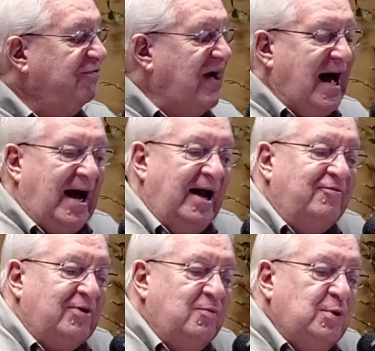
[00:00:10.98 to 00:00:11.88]

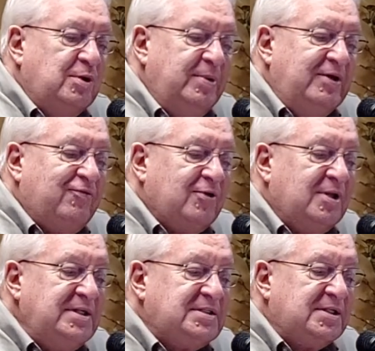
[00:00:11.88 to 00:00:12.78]
5, and we'll be for at
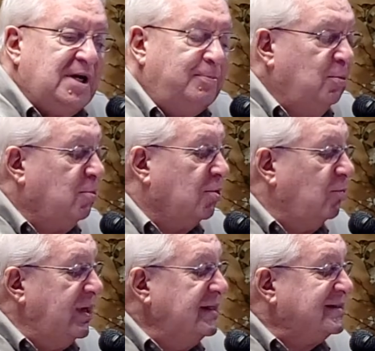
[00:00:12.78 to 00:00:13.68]
least a couple more
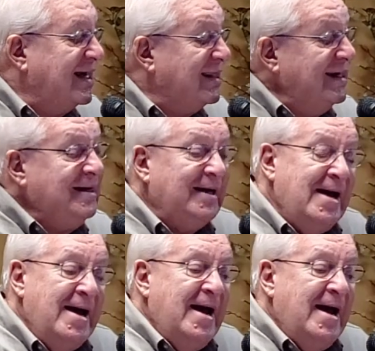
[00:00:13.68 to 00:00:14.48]
weeks, I think.